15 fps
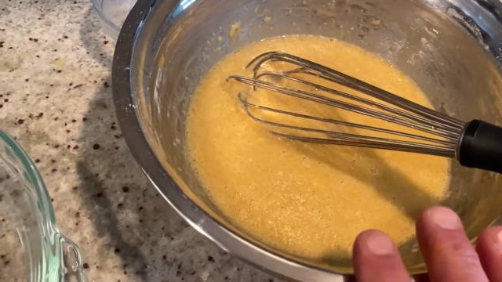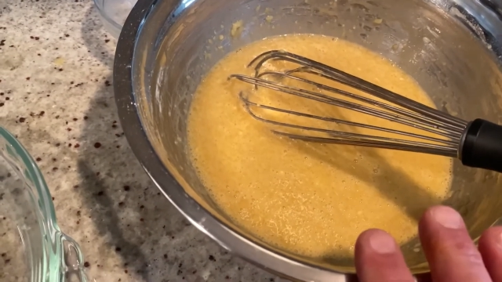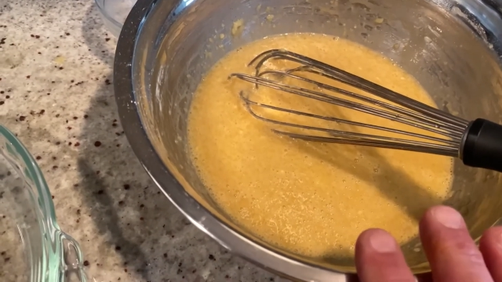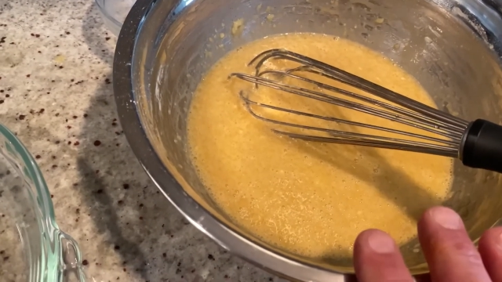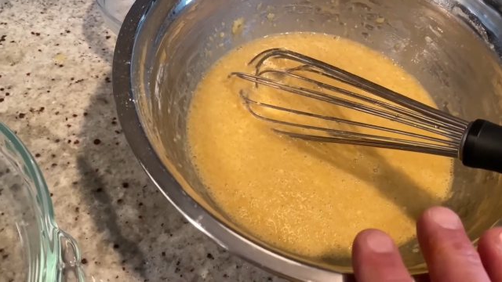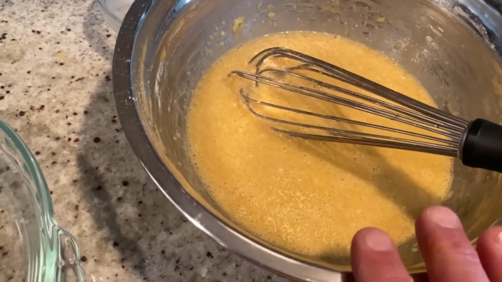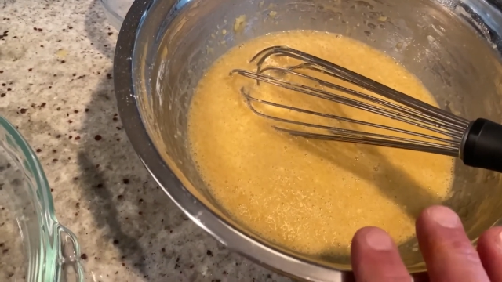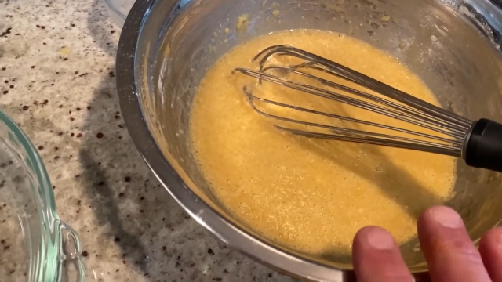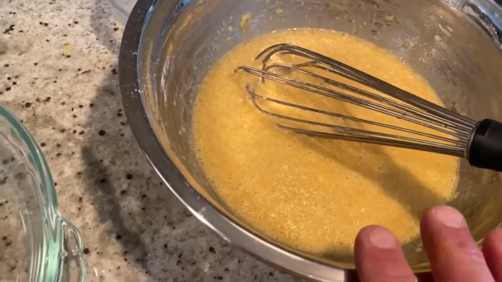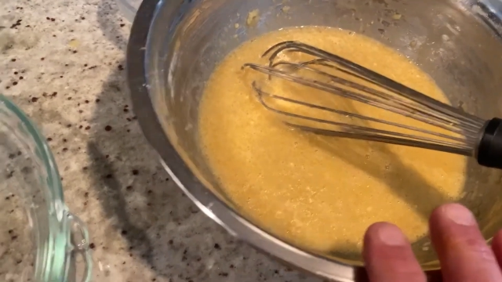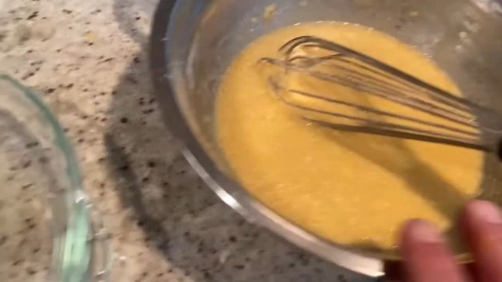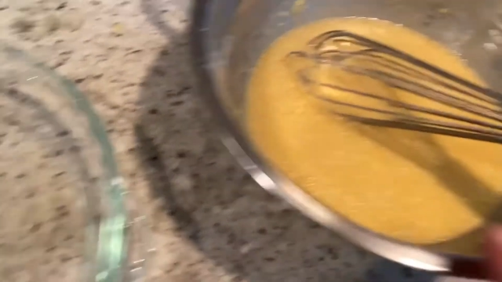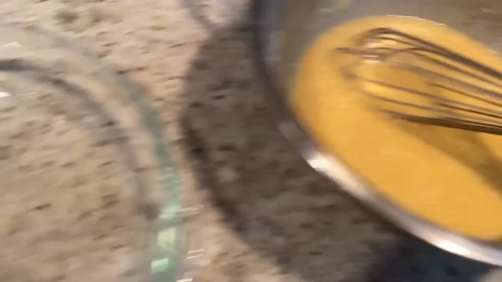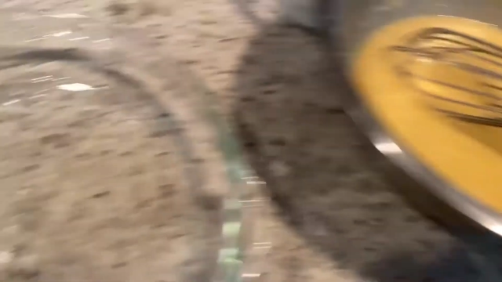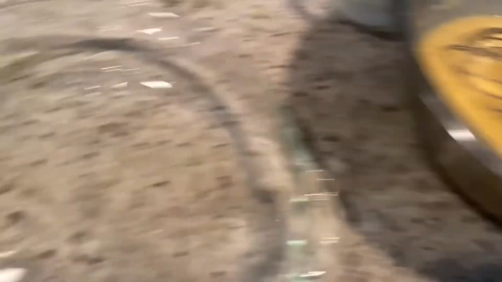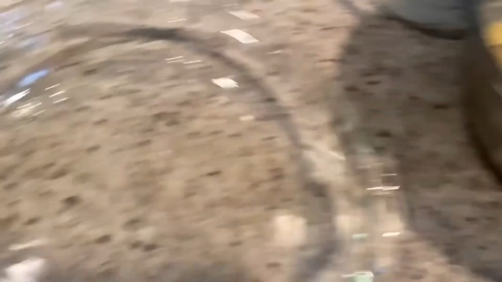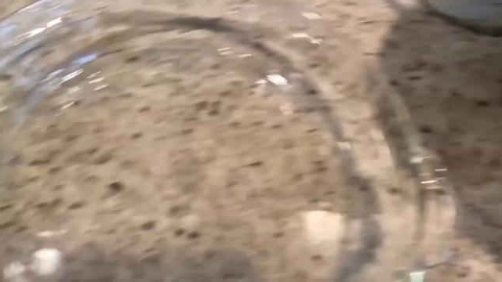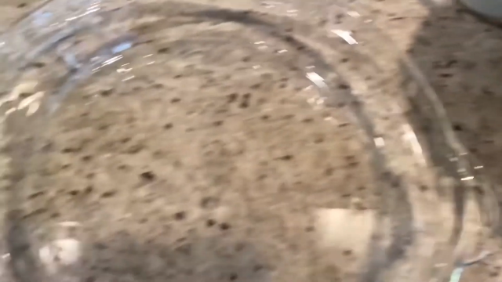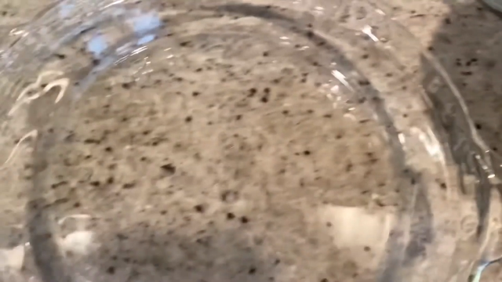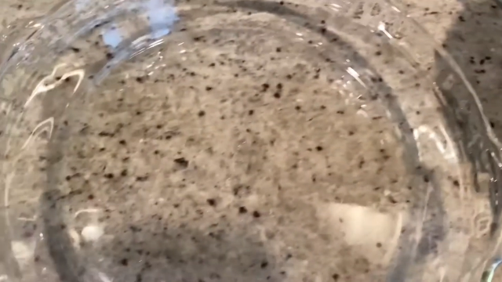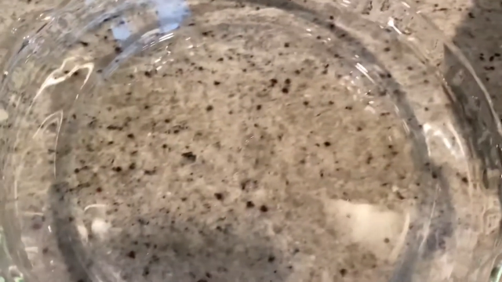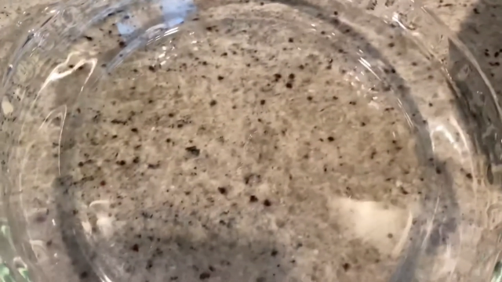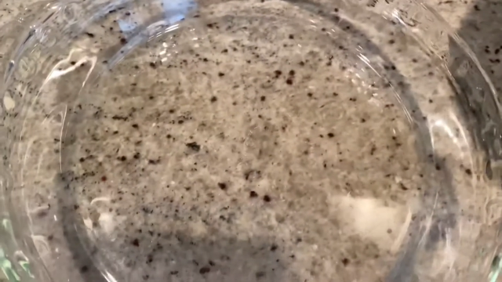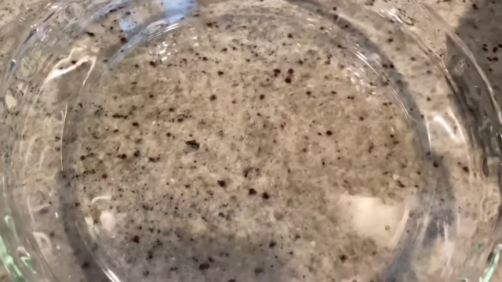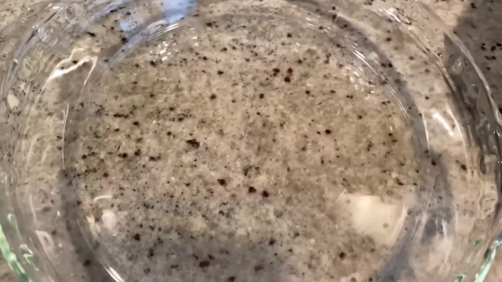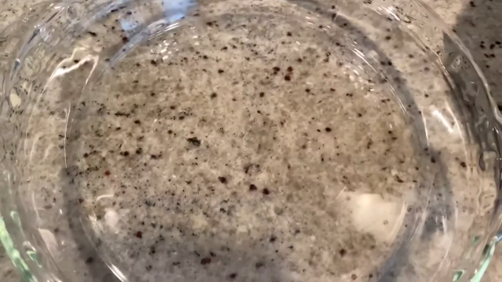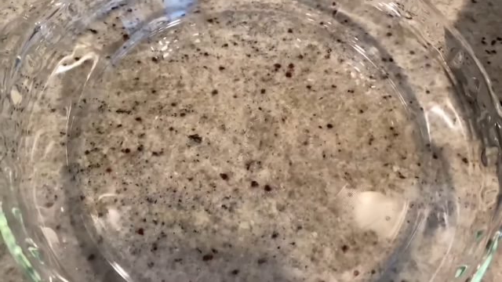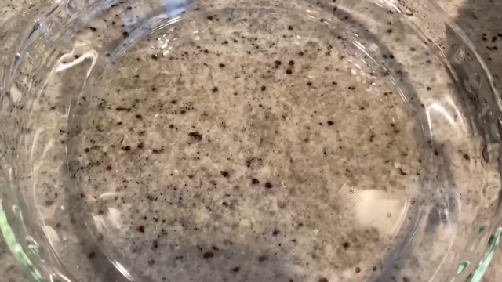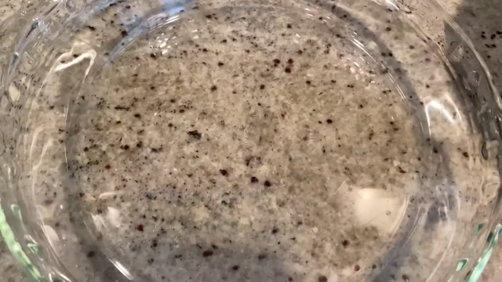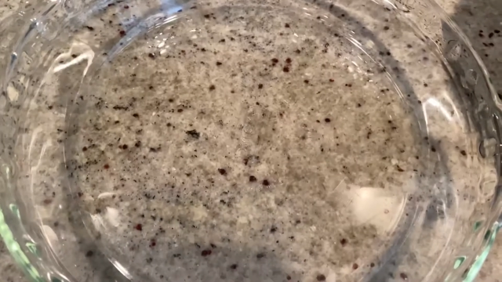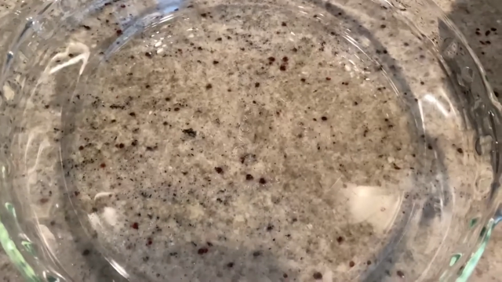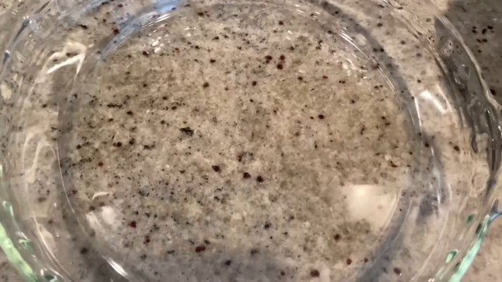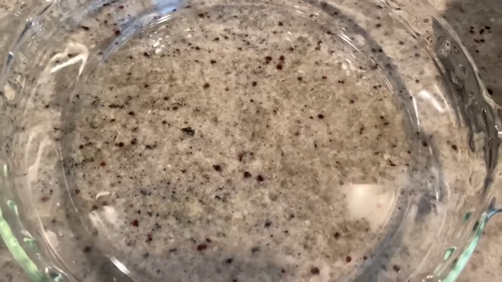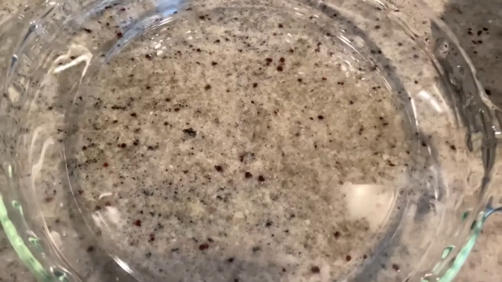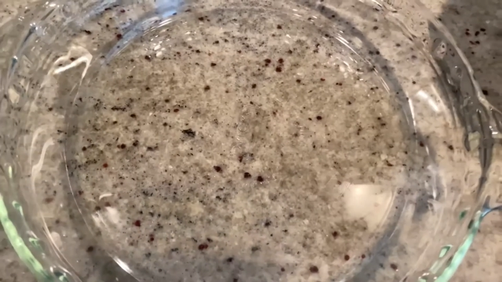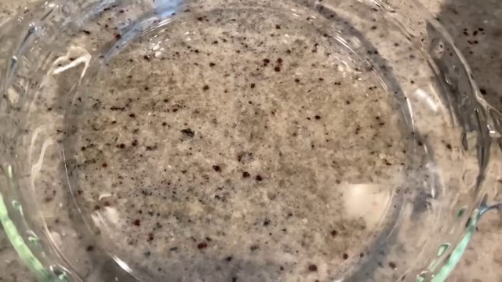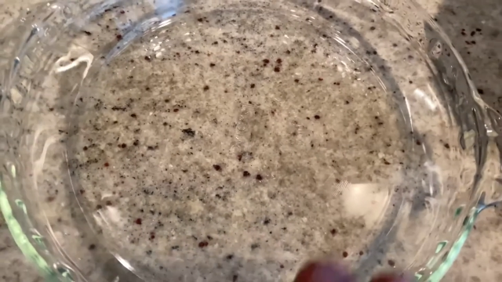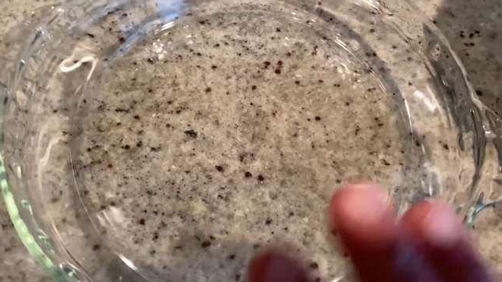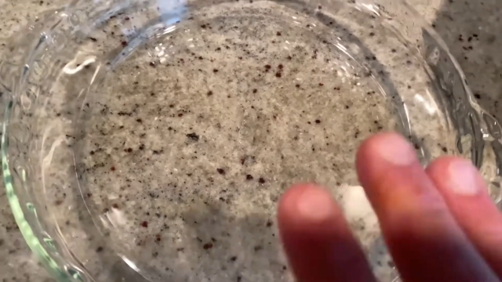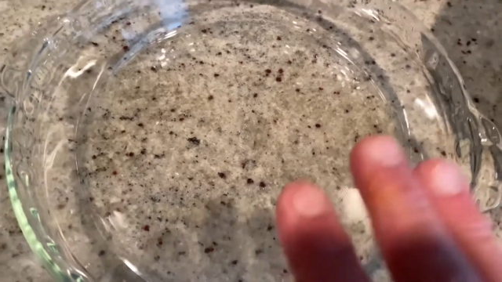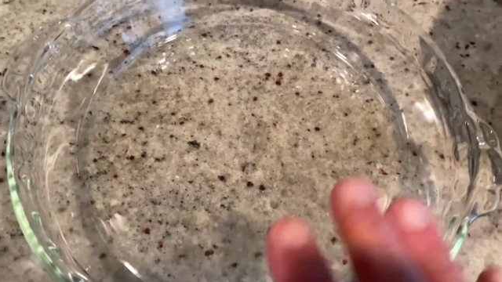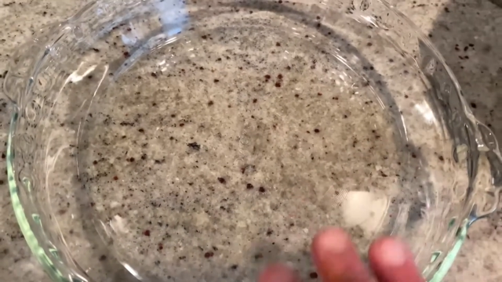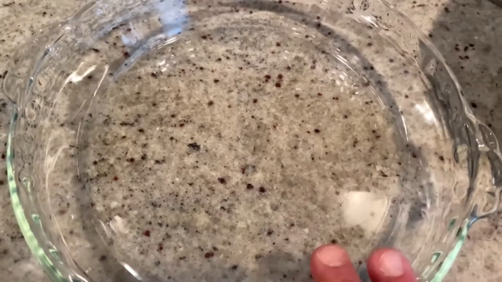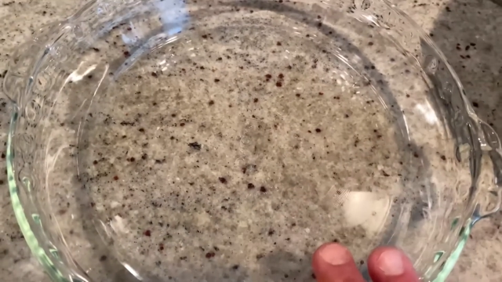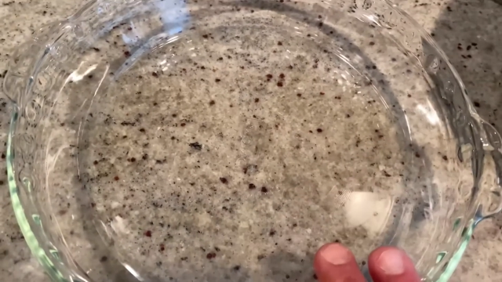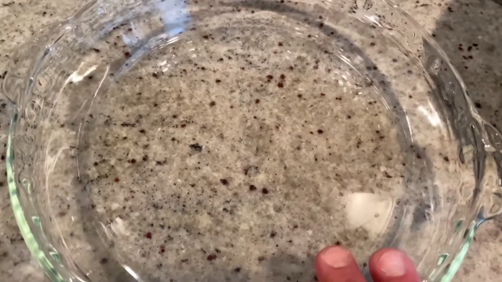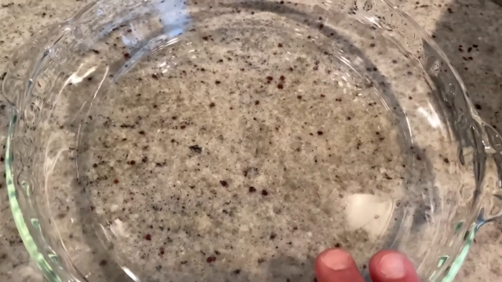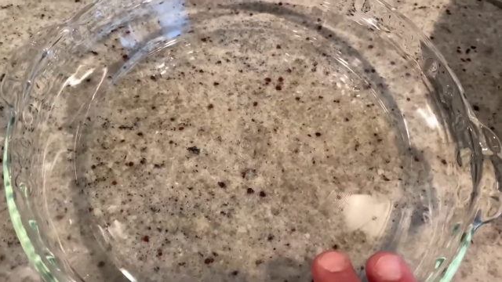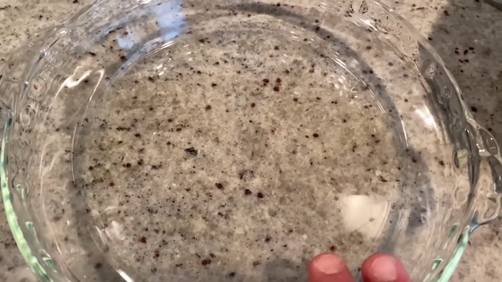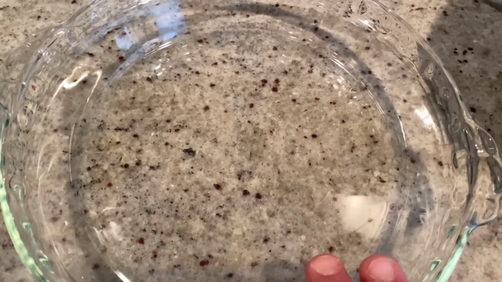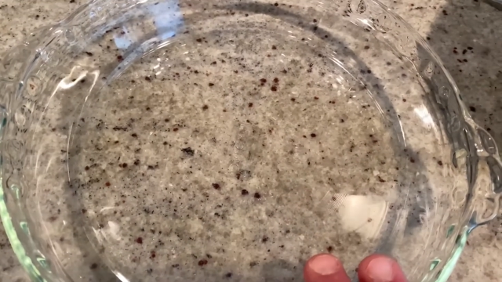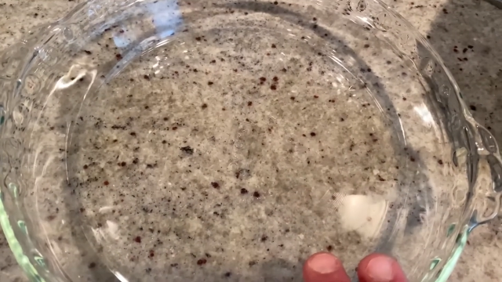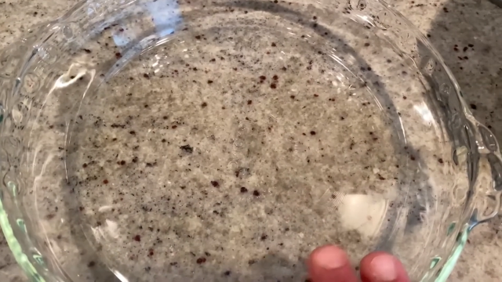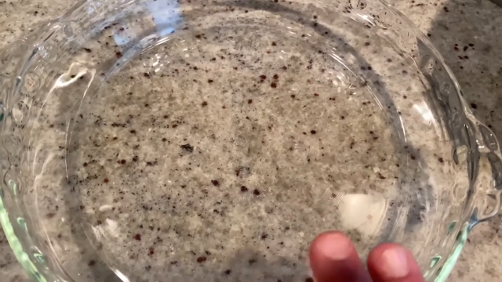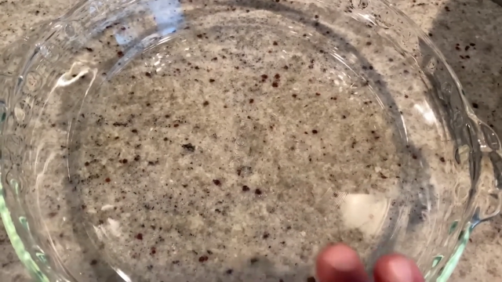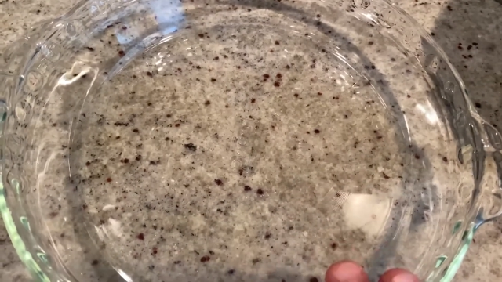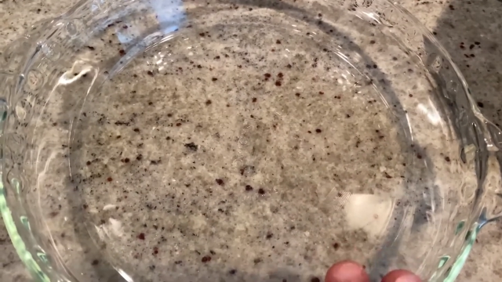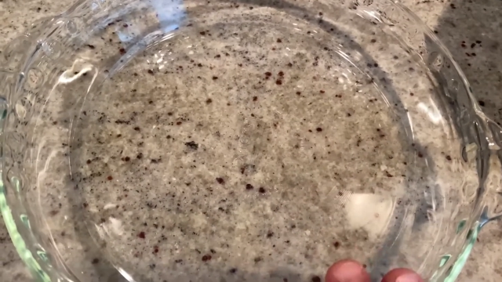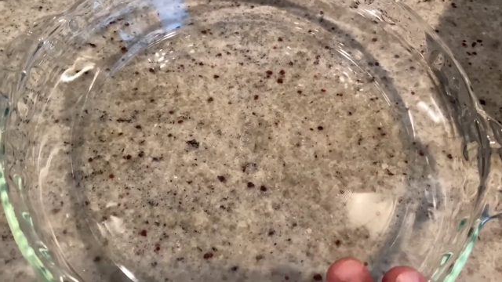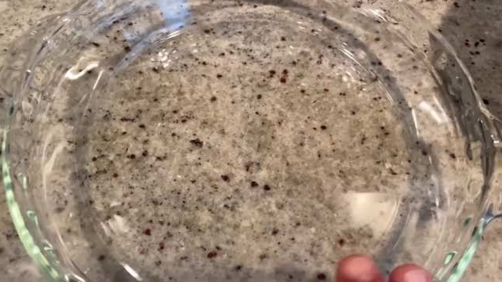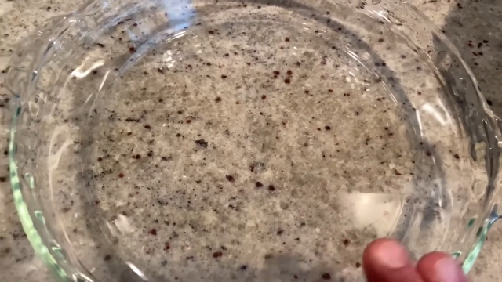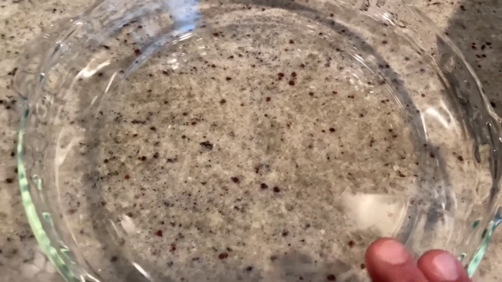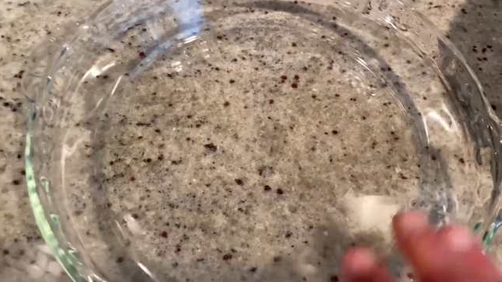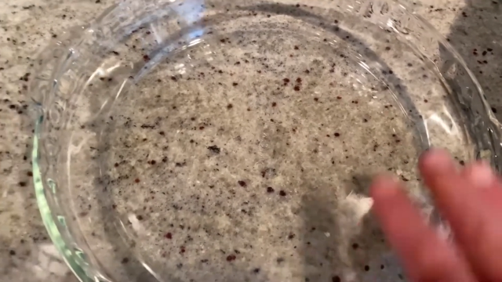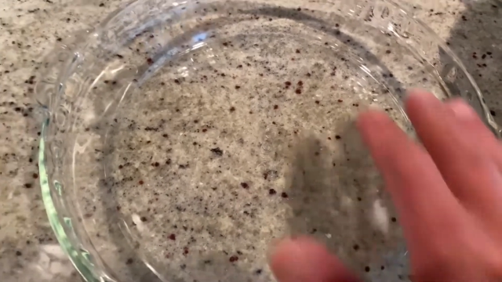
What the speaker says: (no speaker visible)